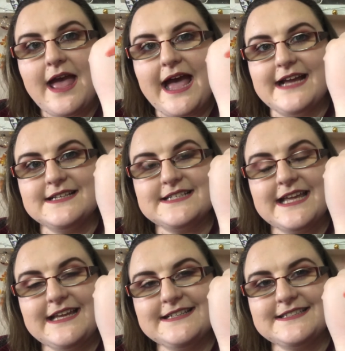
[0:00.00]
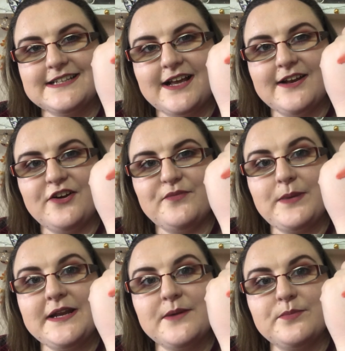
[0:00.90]
And here is the colour of
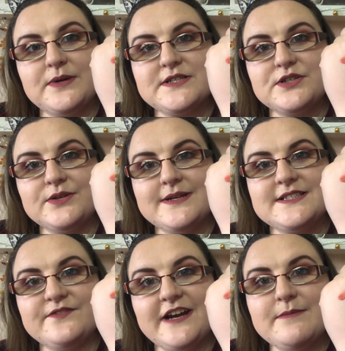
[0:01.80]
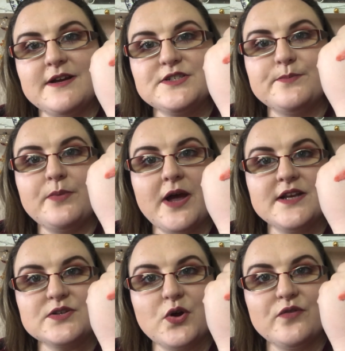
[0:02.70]
Peanut Brittle. It's a very much
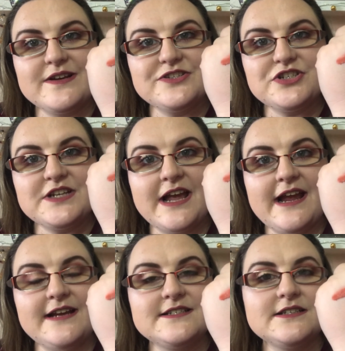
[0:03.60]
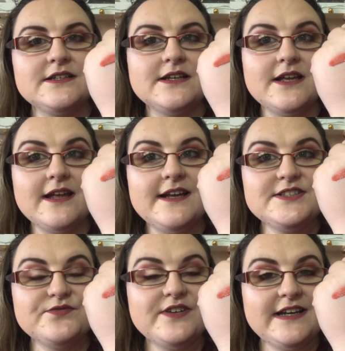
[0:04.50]
burnt orange shade.
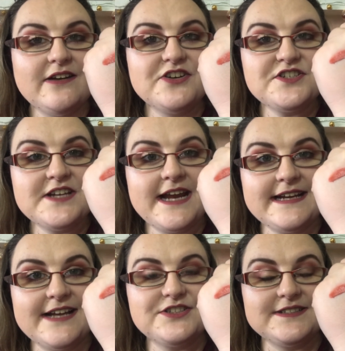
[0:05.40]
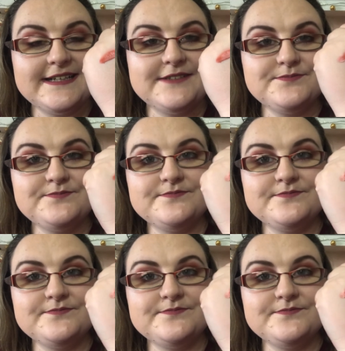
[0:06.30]
It's a really nice shade actually.